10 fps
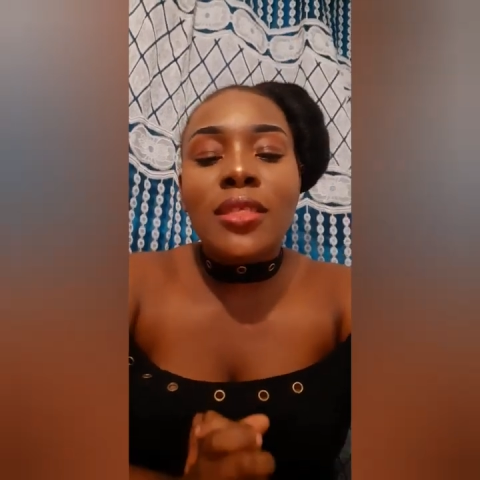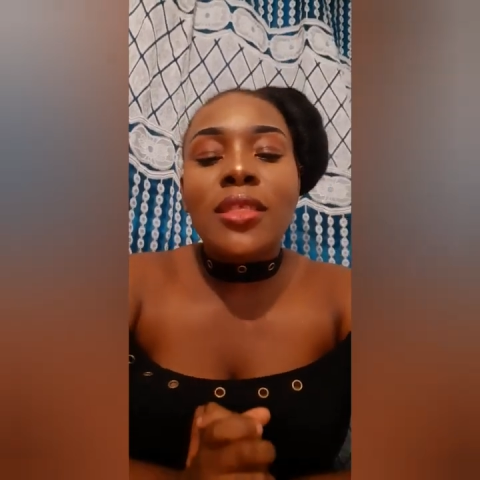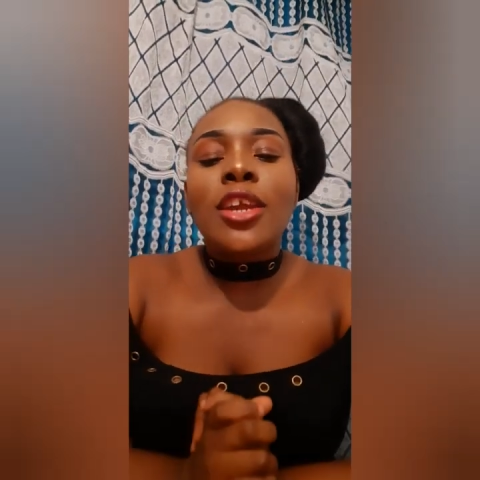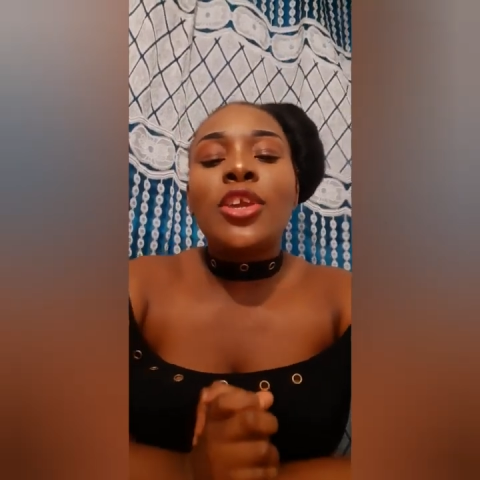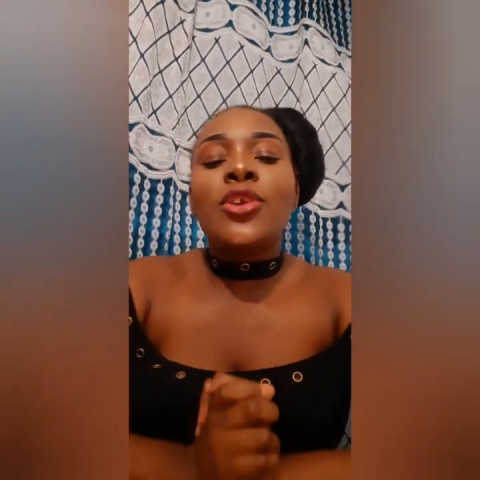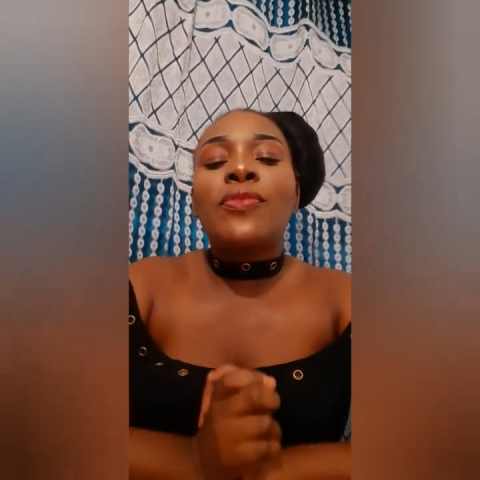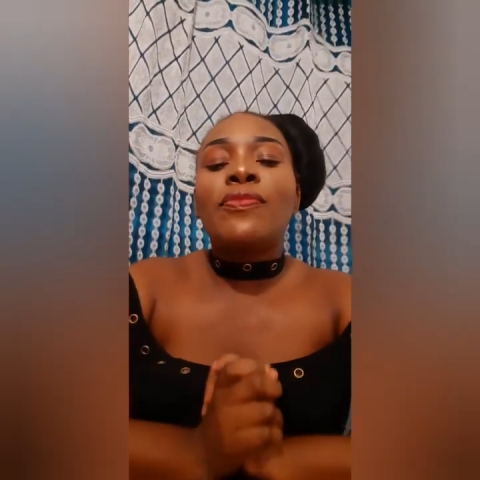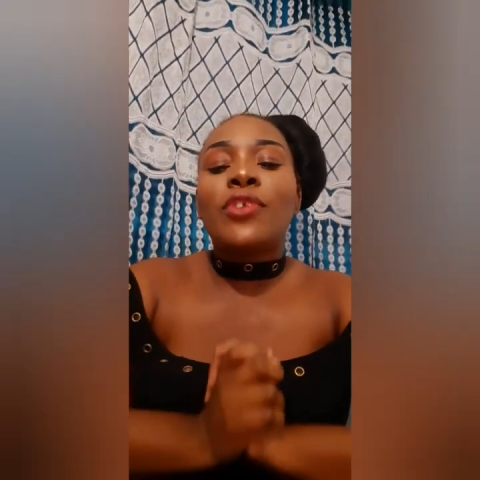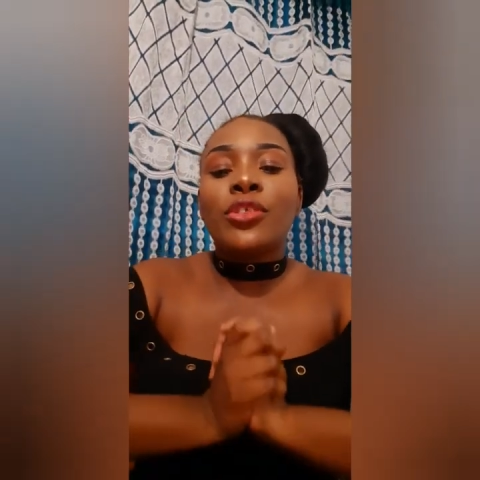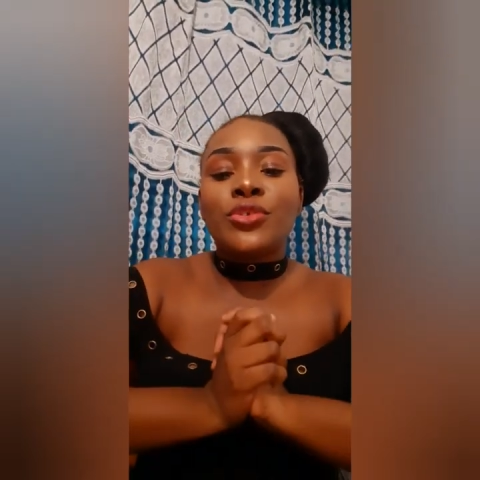Thank you
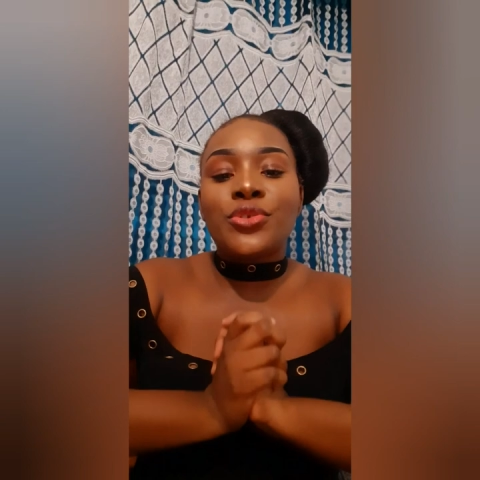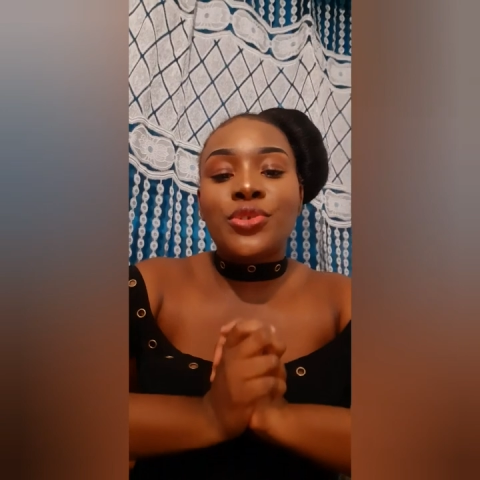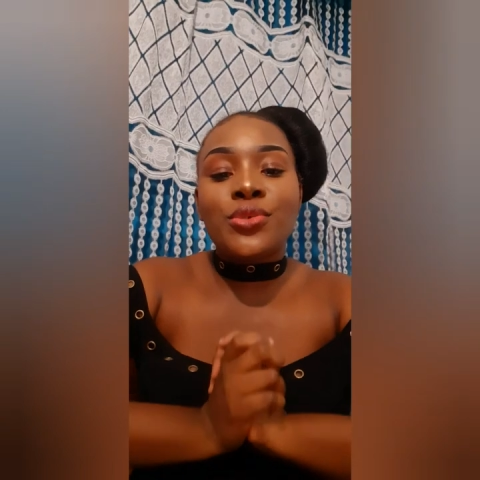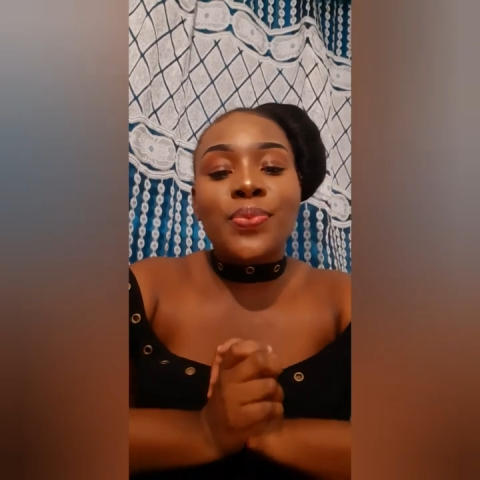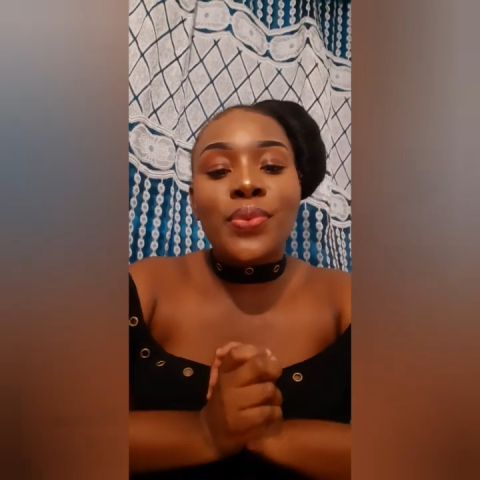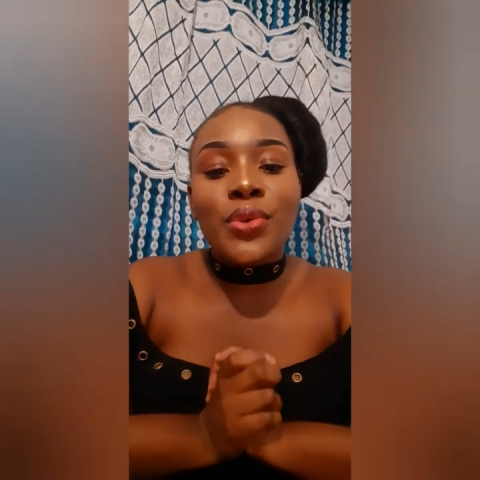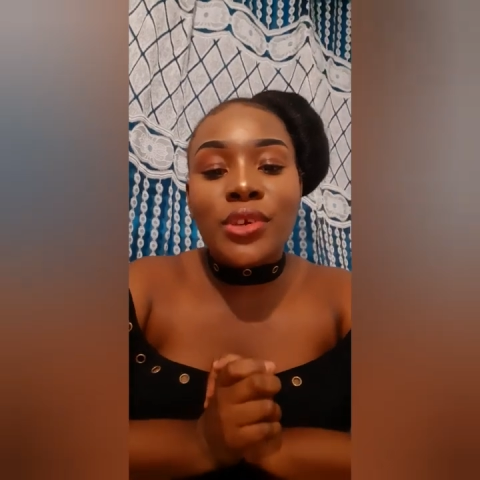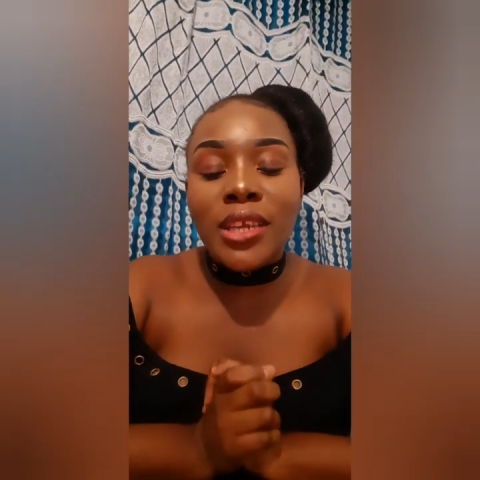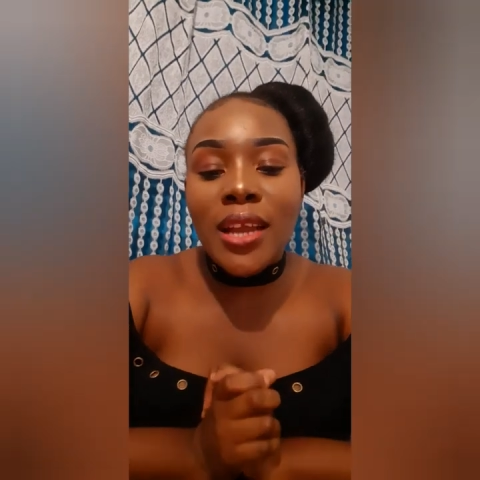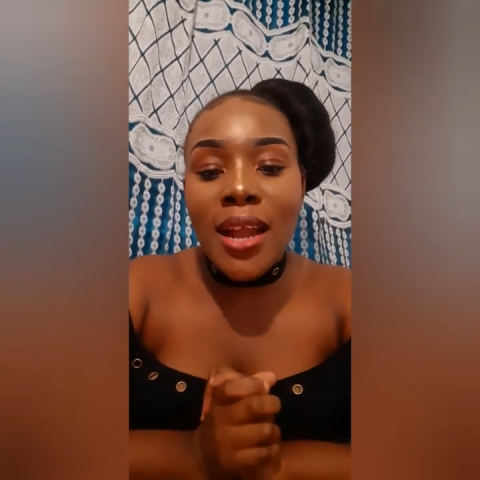for the
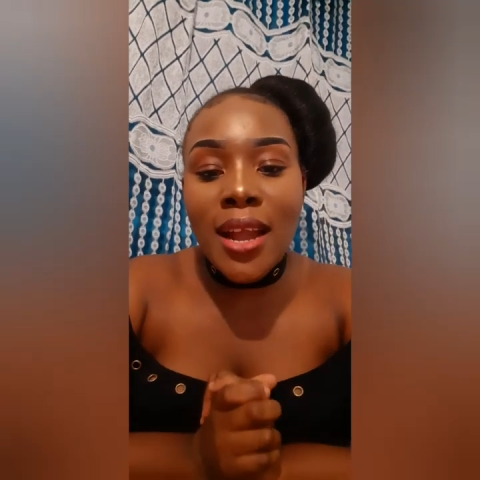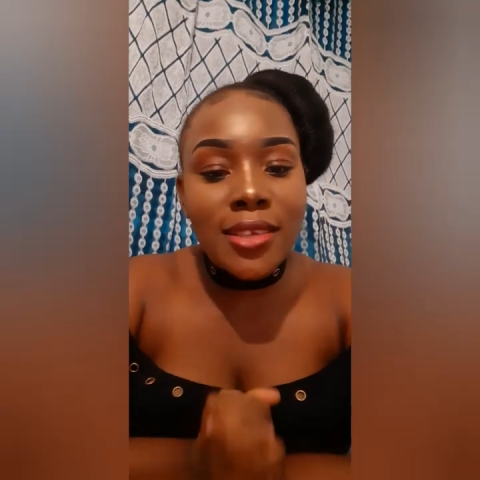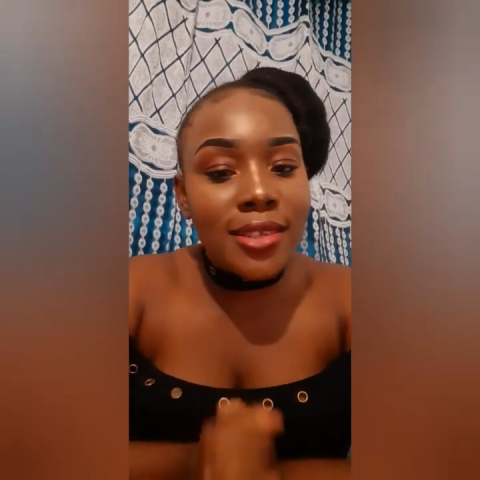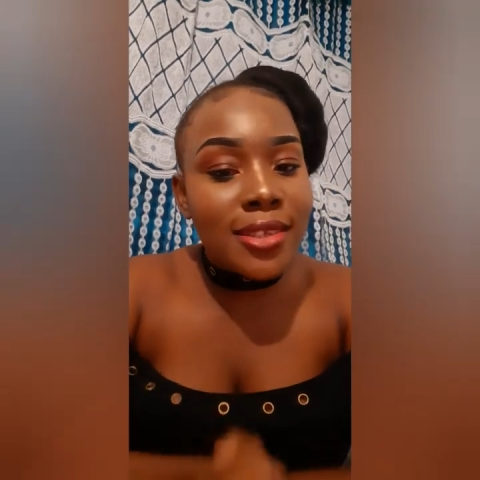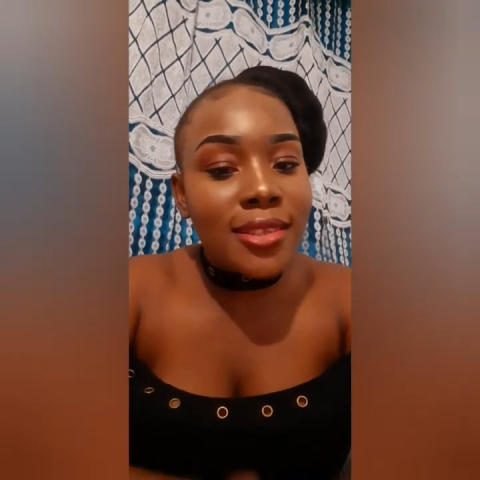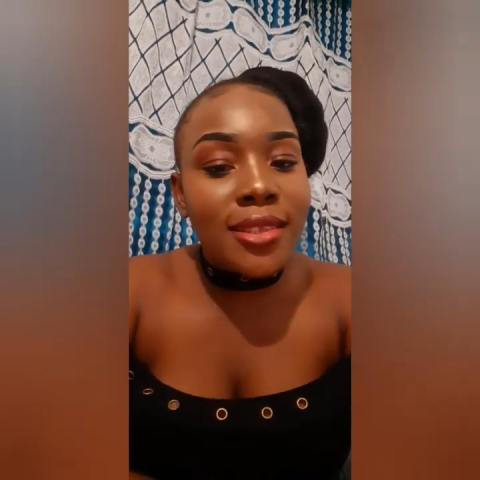support, guys.